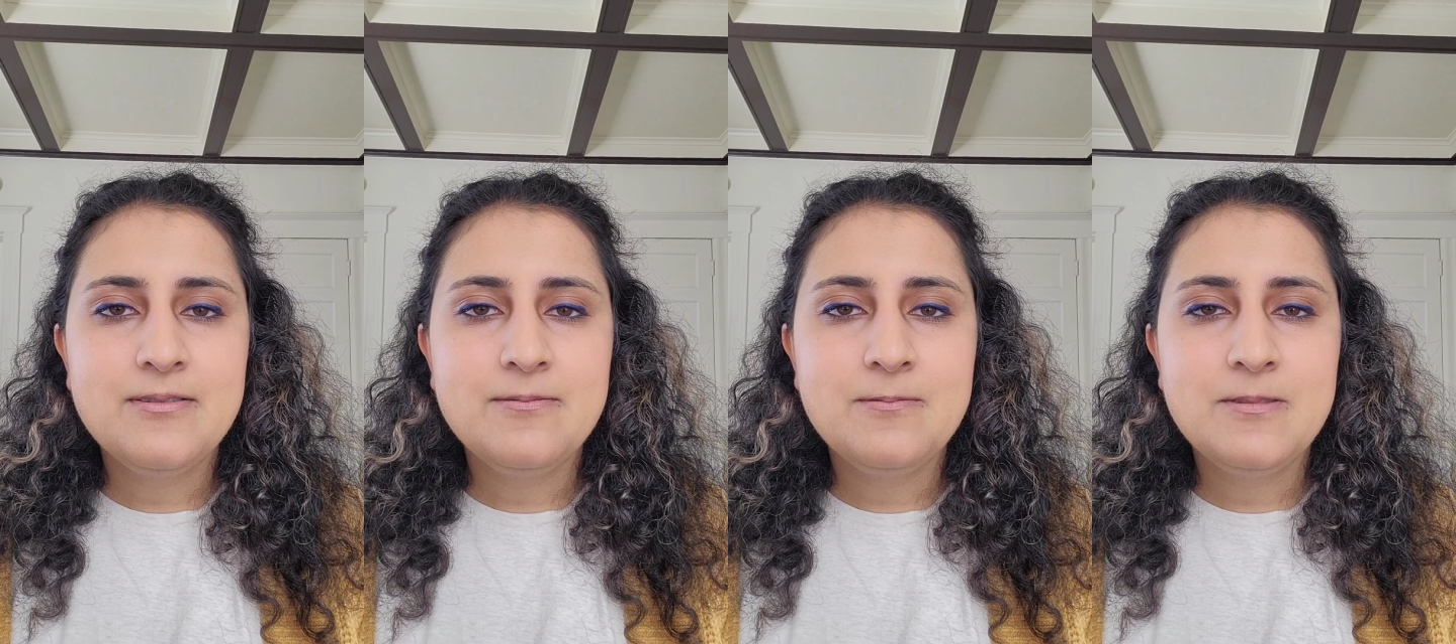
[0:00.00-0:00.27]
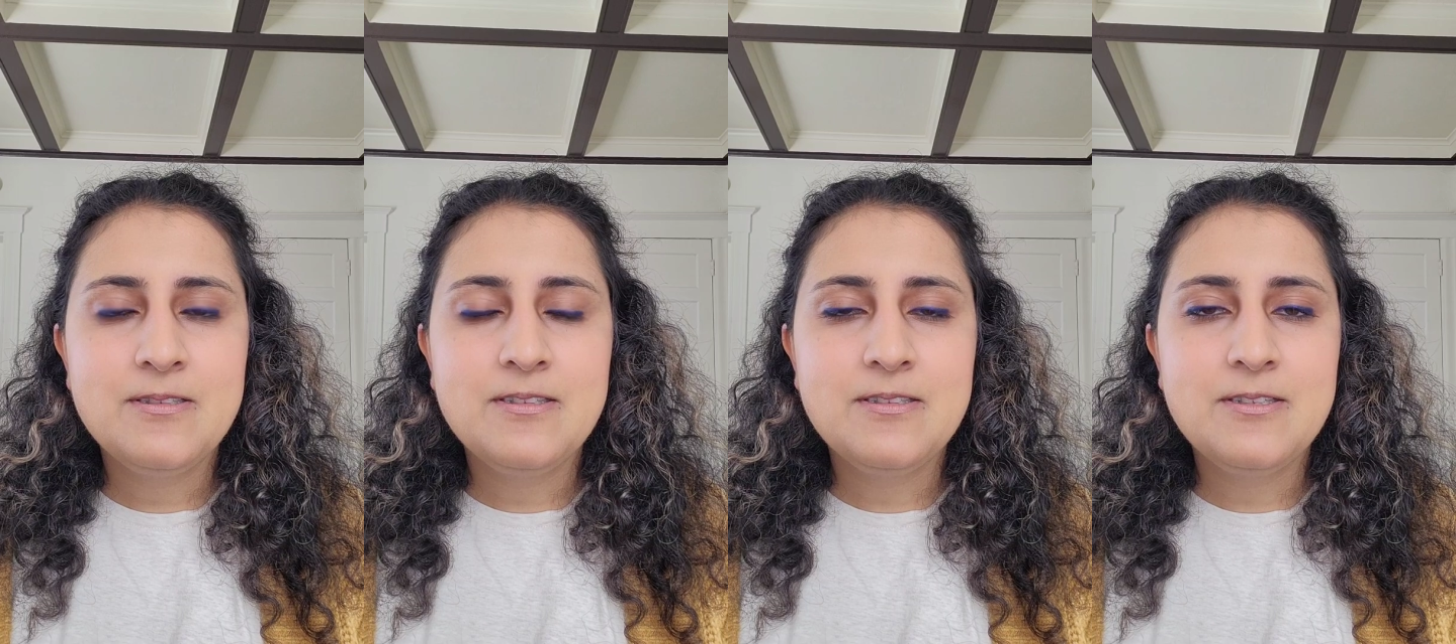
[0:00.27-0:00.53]

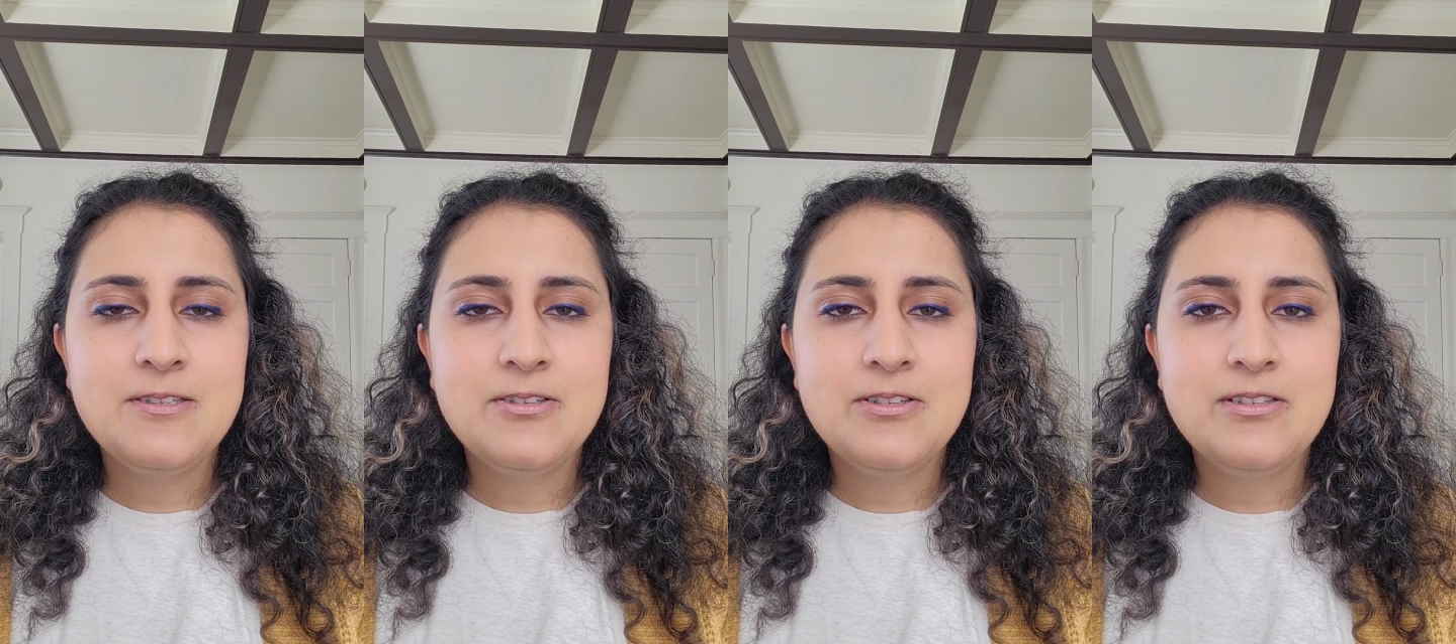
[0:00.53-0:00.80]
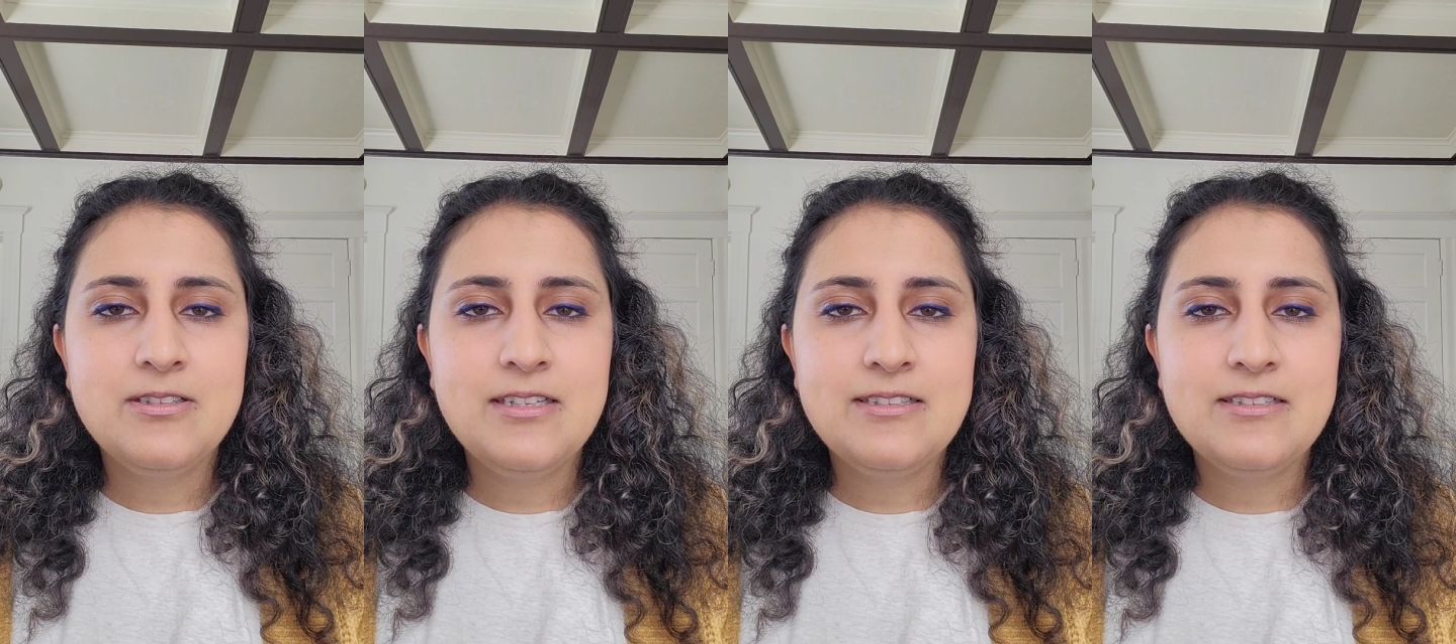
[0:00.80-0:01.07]
with a
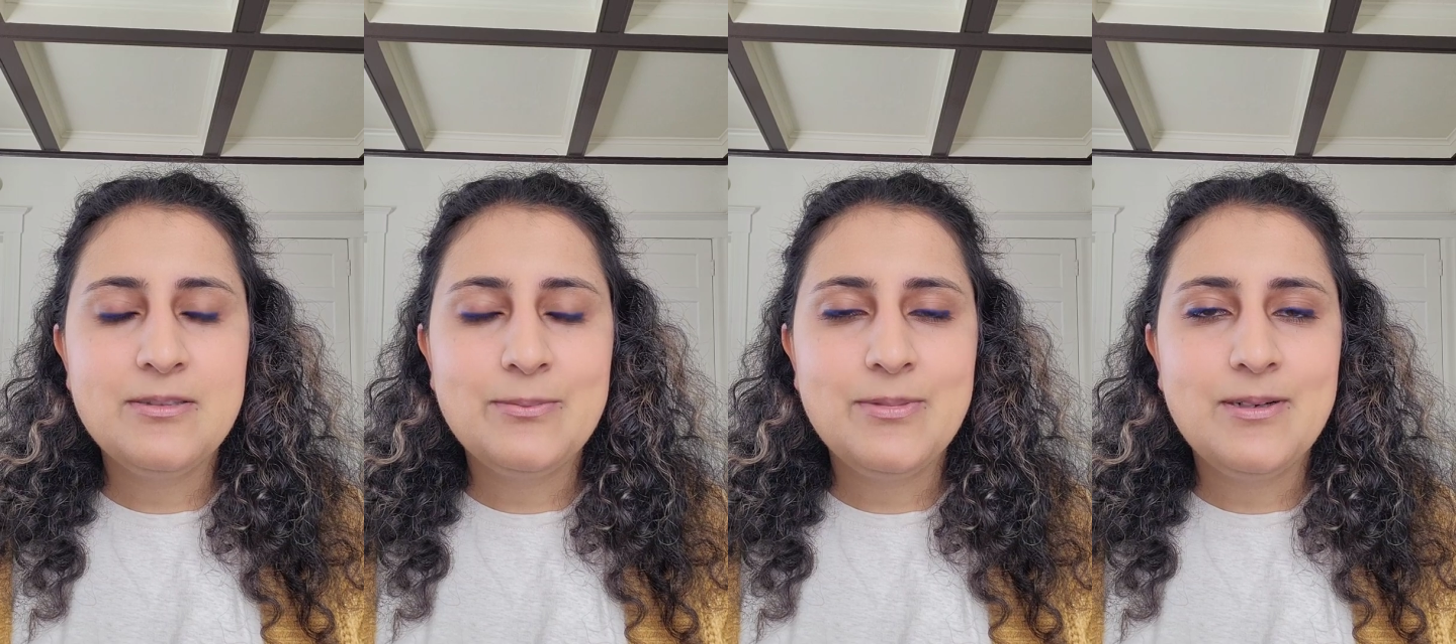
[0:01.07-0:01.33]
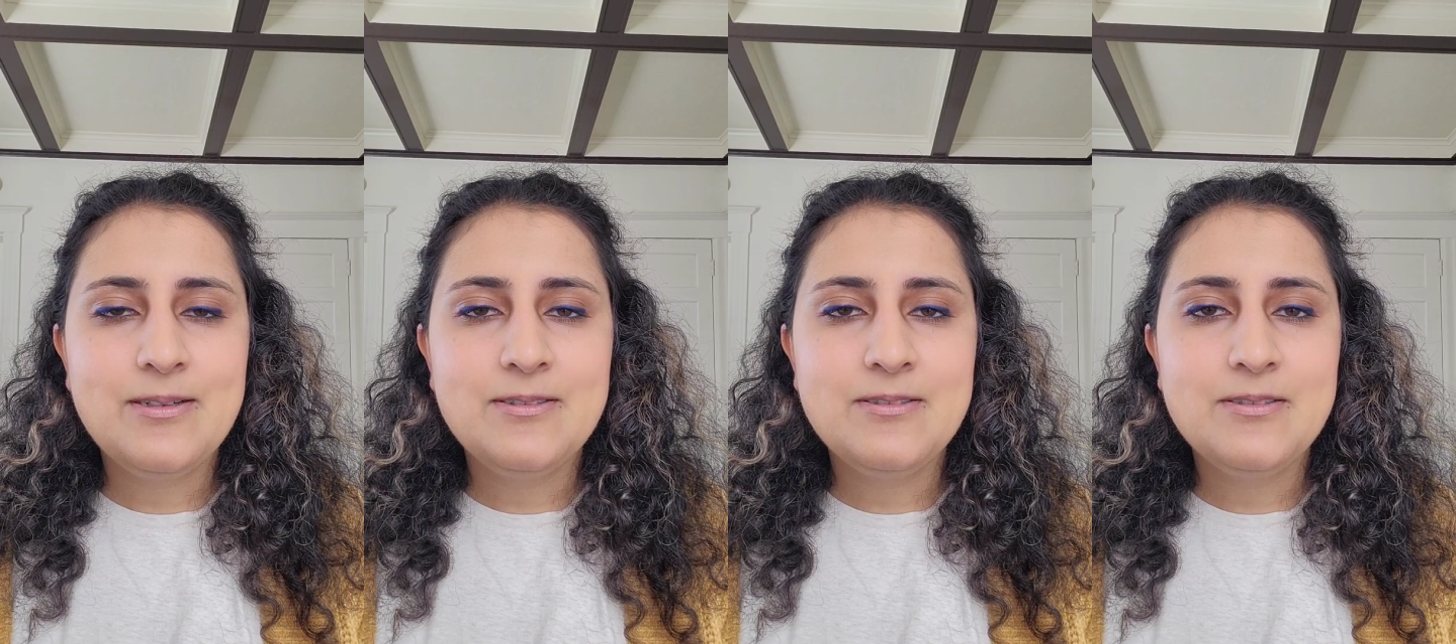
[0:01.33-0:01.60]
curl at the
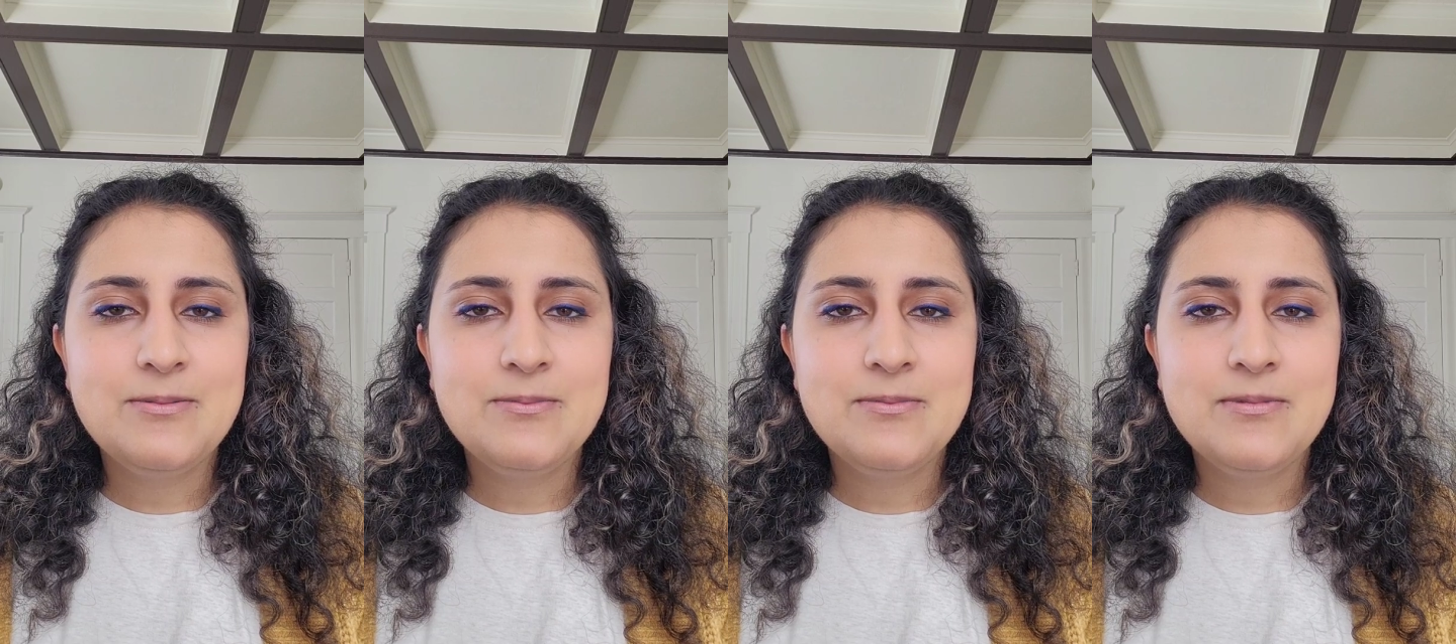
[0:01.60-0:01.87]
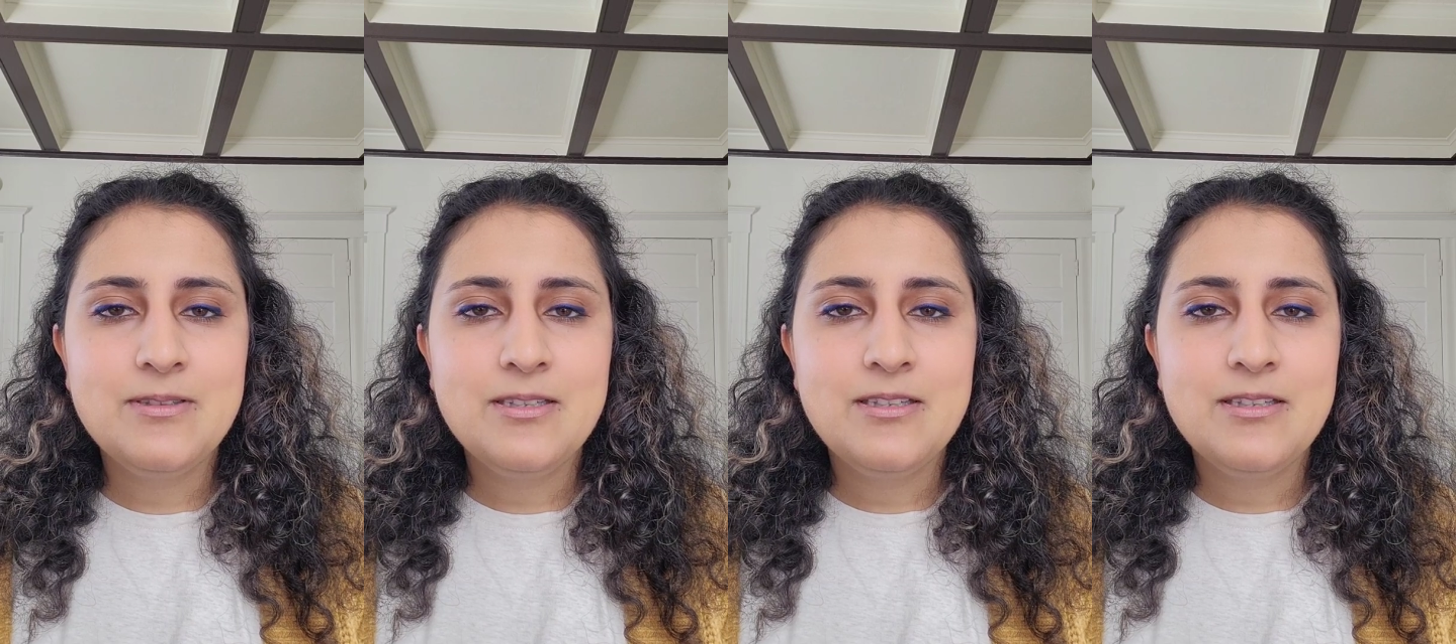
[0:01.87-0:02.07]
bottom